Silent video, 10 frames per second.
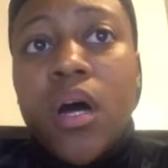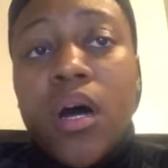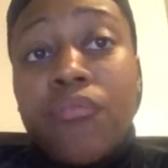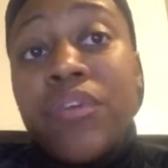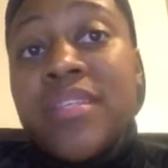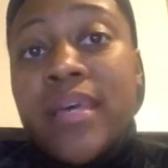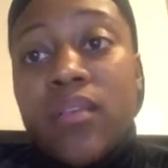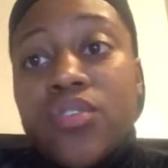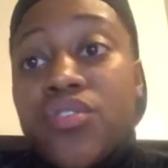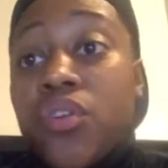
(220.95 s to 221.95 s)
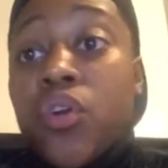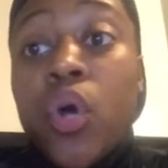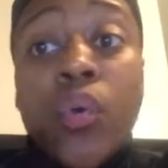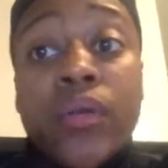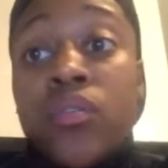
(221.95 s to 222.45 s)
retailers.
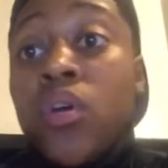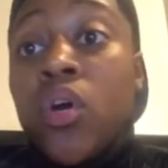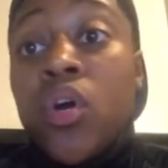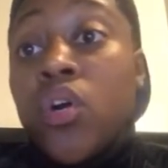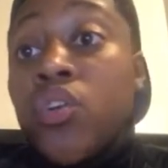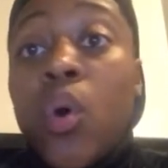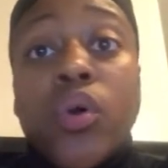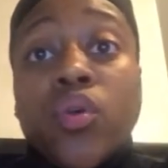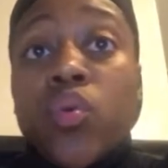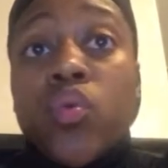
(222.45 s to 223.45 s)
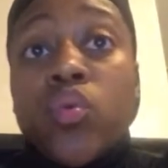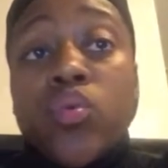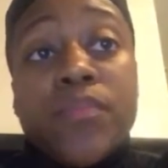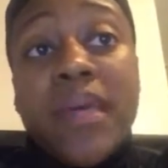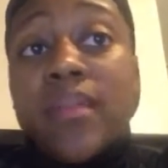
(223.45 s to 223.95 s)
Knowing
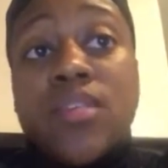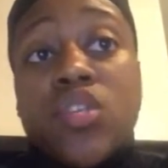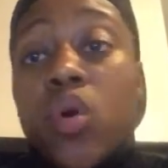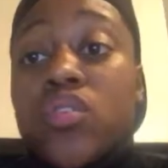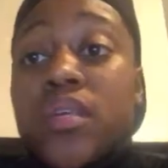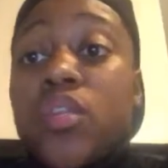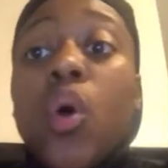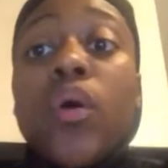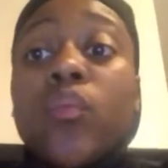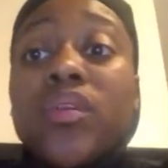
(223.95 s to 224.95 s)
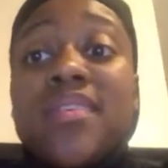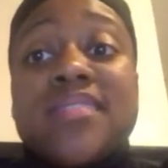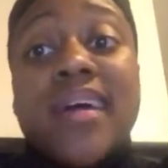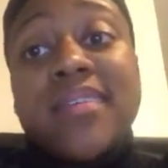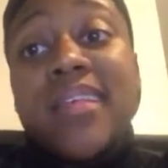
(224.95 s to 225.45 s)
who's making these clothes and knowing what
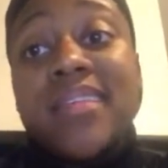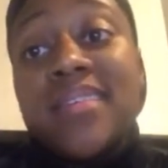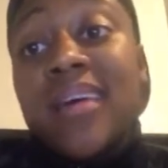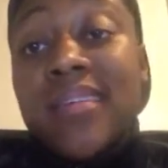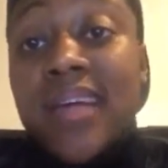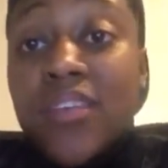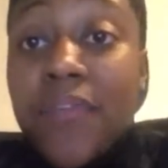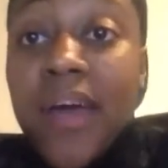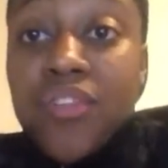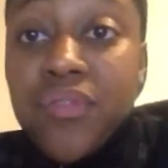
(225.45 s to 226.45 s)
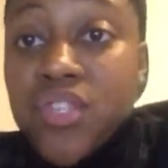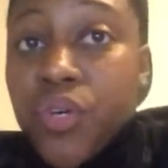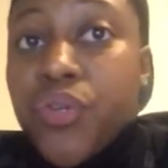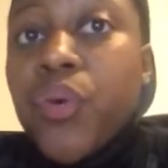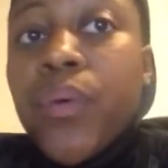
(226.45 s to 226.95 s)
these textiles factories
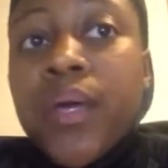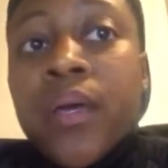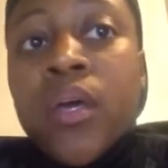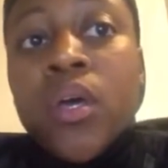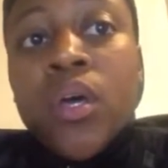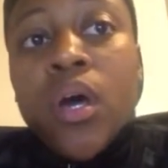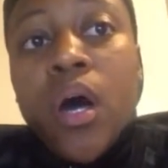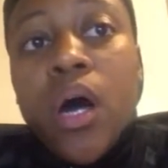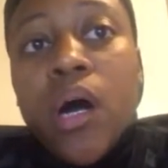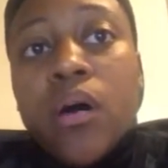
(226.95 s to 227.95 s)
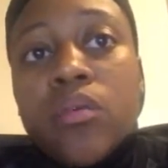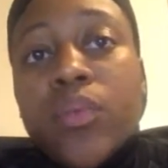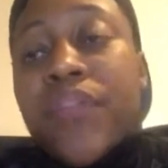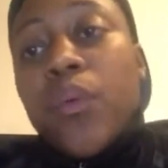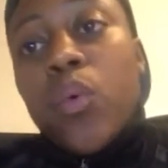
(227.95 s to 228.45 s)
are doing
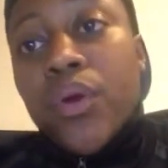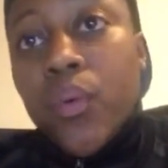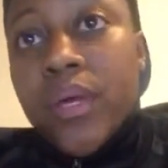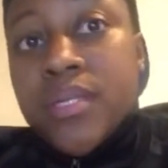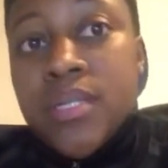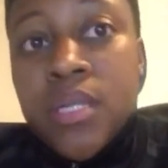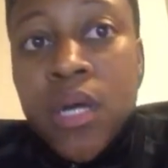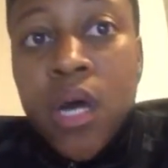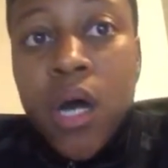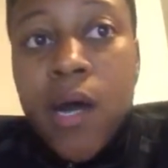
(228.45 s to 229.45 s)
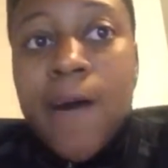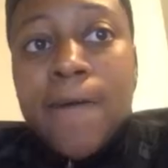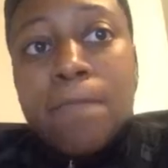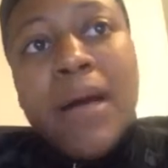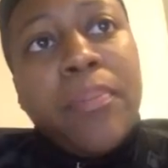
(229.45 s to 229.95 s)
with the water waste.
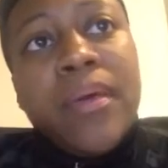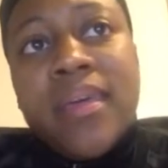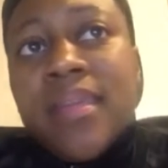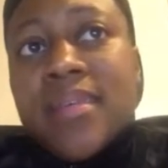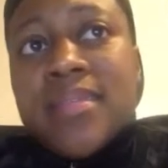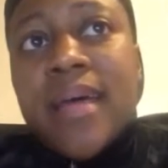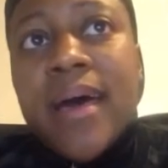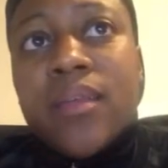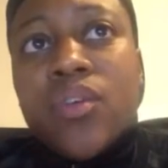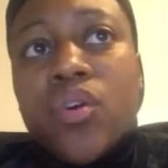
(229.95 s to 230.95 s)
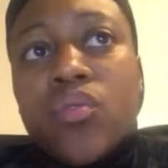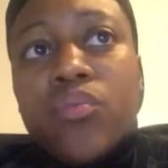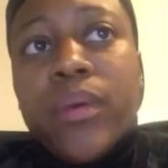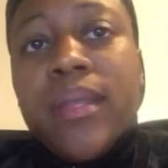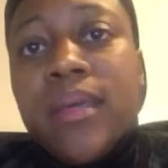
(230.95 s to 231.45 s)
My opinion is that
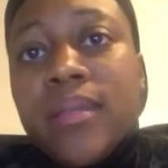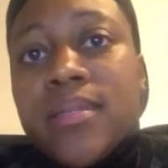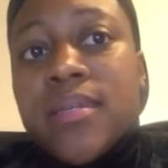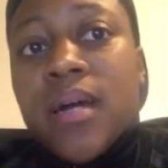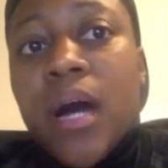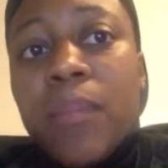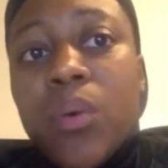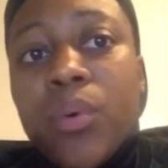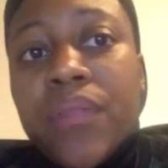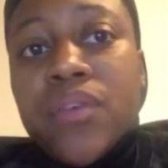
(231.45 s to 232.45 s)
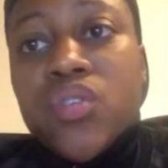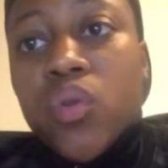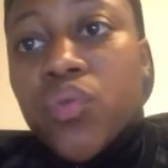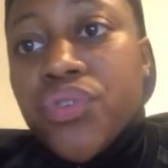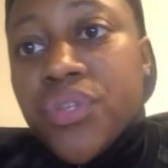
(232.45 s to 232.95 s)
we need to come up with a
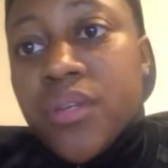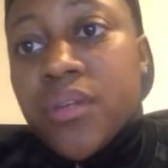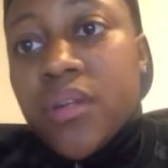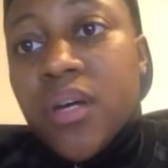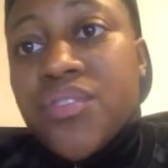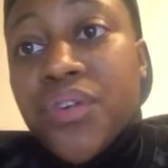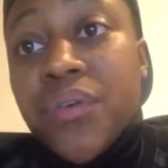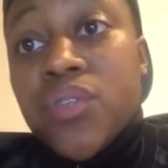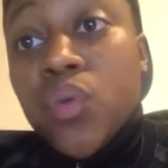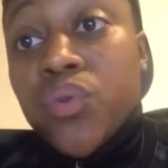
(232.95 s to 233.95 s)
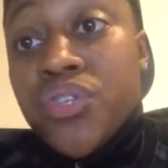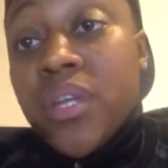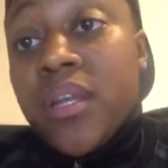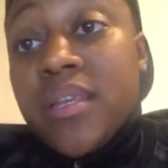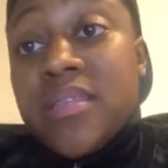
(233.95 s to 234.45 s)
solution, a serious
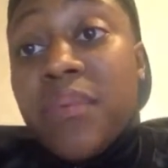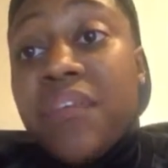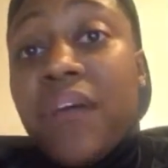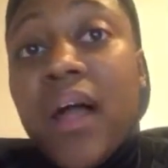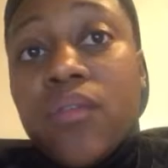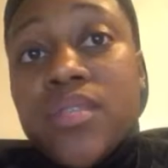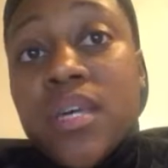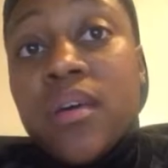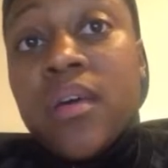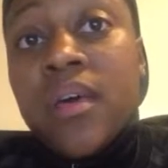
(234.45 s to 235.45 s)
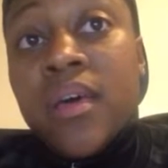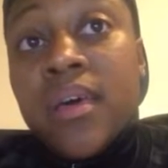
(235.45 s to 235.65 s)
solution, and needs to be followed to